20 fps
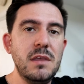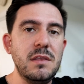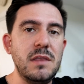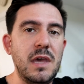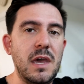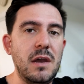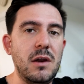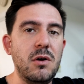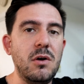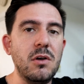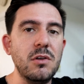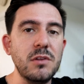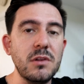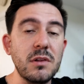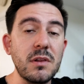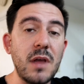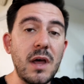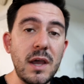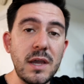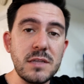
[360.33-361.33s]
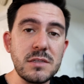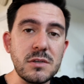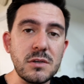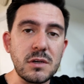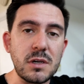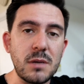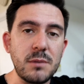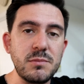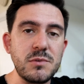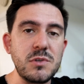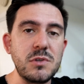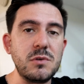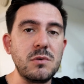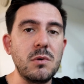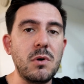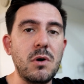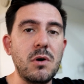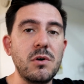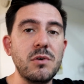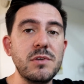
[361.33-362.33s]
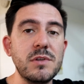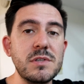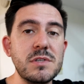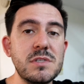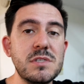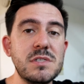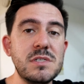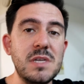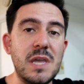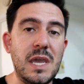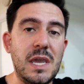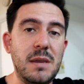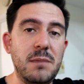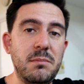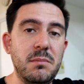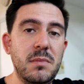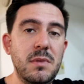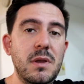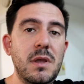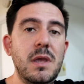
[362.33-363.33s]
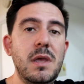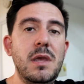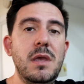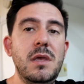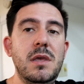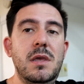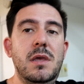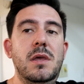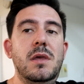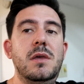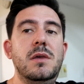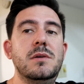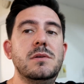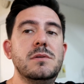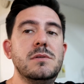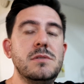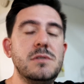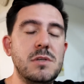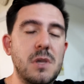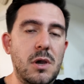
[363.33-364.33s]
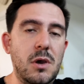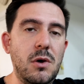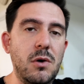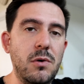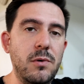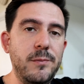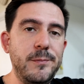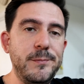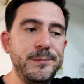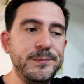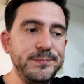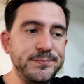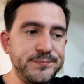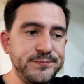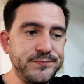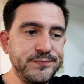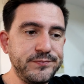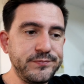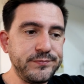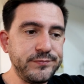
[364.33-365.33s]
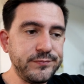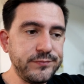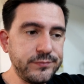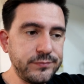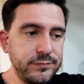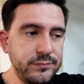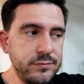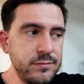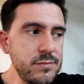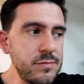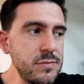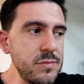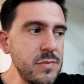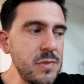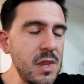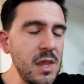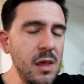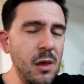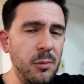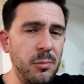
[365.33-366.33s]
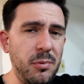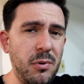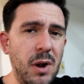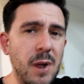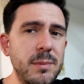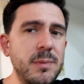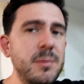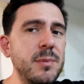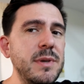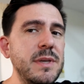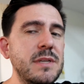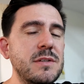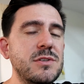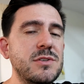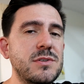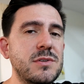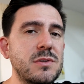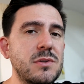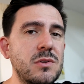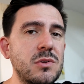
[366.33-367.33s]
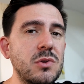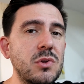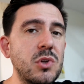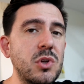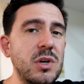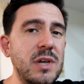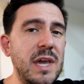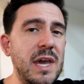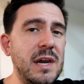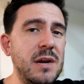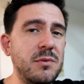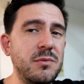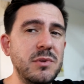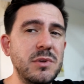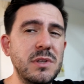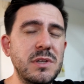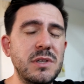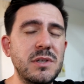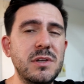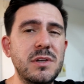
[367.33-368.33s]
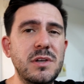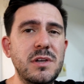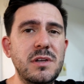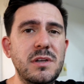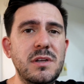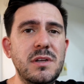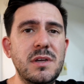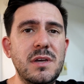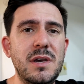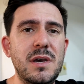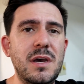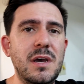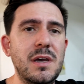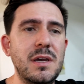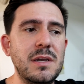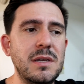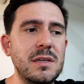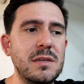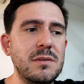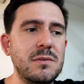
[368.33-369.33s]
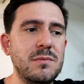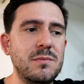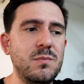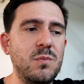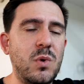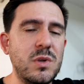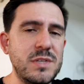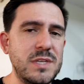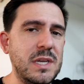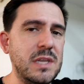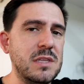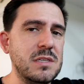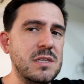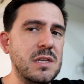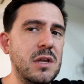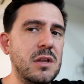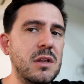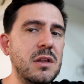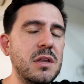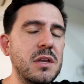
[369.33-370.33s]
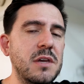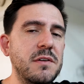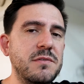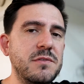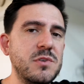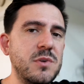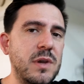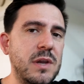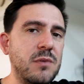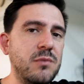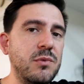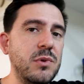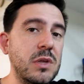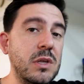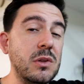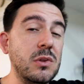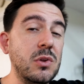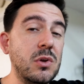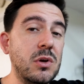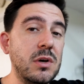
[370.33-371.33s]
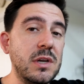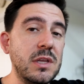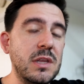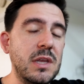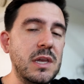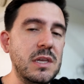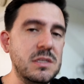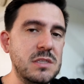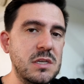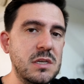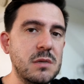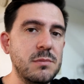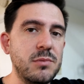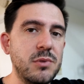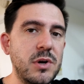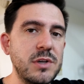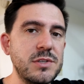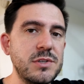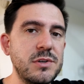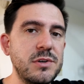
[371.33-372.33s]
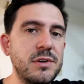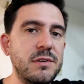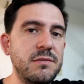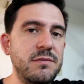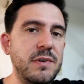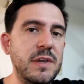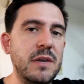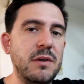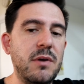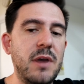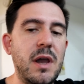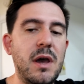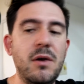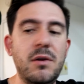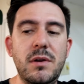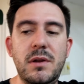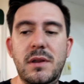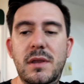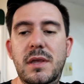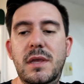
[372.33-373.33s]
that all the lines hook up to are the same. So I'll probably look at it really good once I get this thing on the lift, so I can really look at the AC compressor and figure out